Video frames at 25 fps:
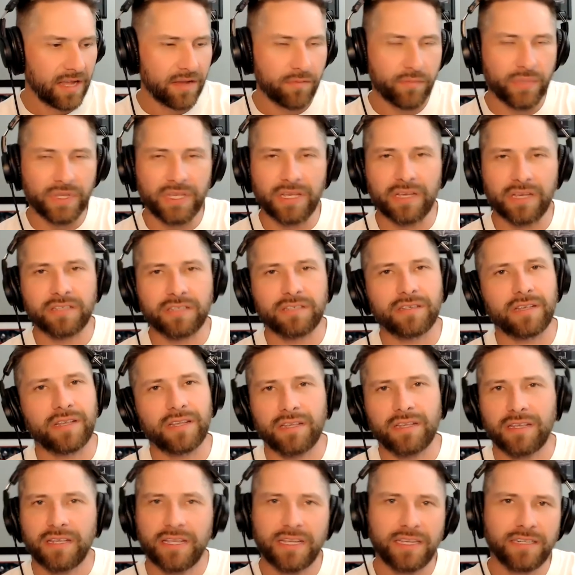because
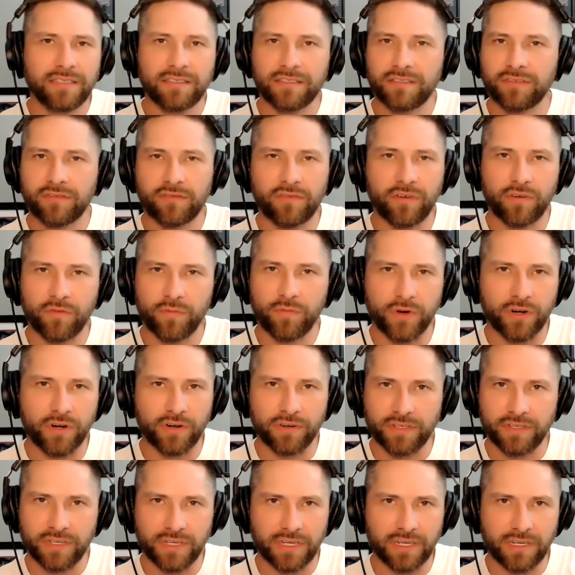he just
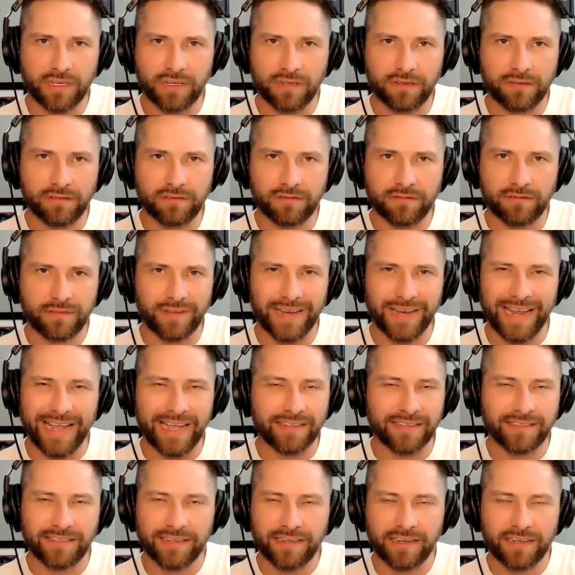crowbars in
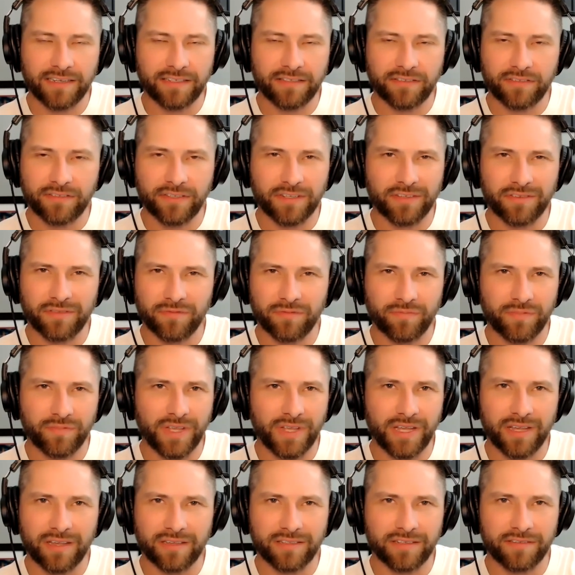nastiness just
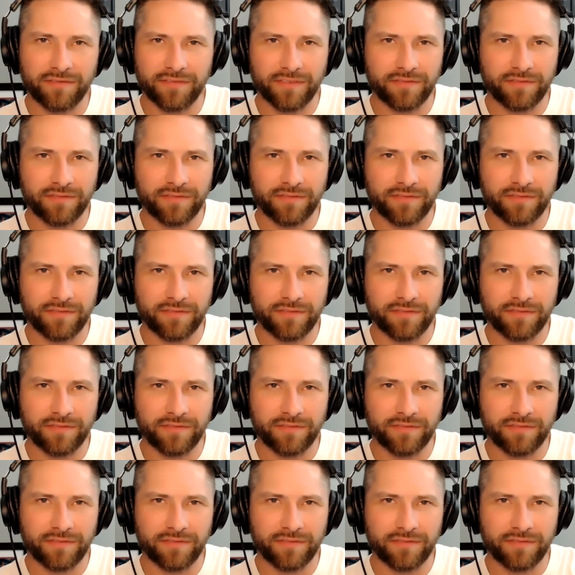because